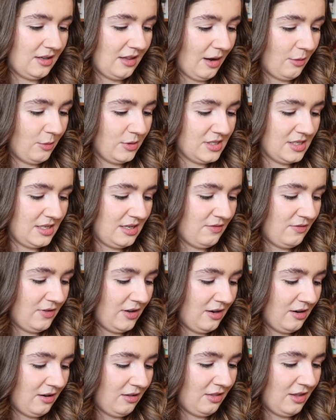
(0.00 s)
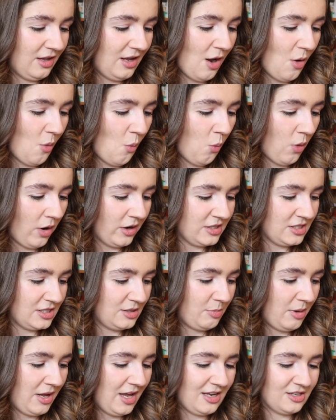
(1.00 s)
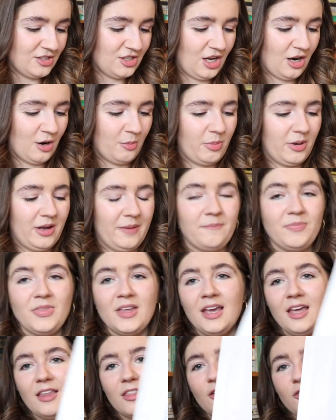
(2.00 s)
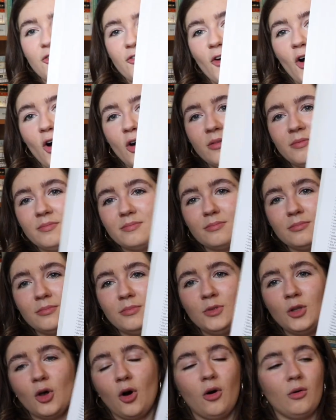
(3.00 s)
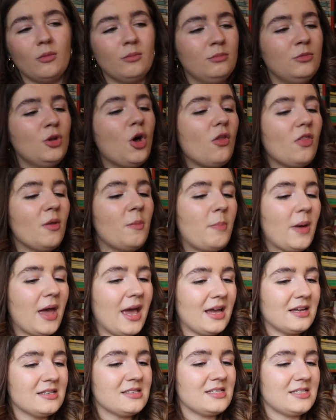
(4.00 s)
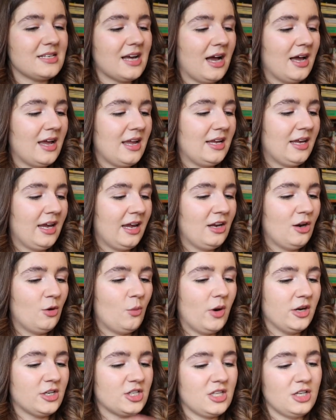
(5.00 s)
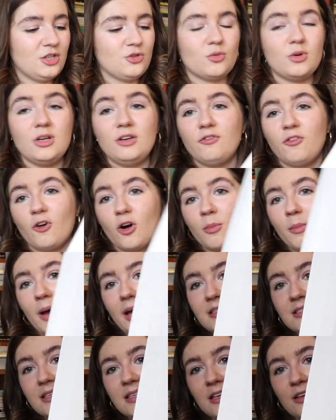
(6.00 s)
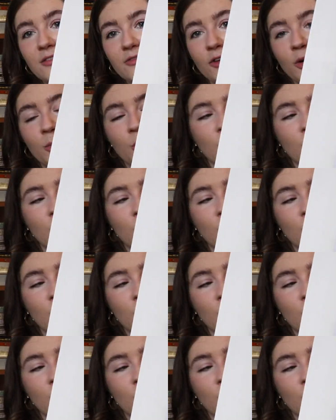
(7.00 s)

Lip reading: That wasn't even the worst page there, but the font, not the best. I kind of wish they'd reformatted it for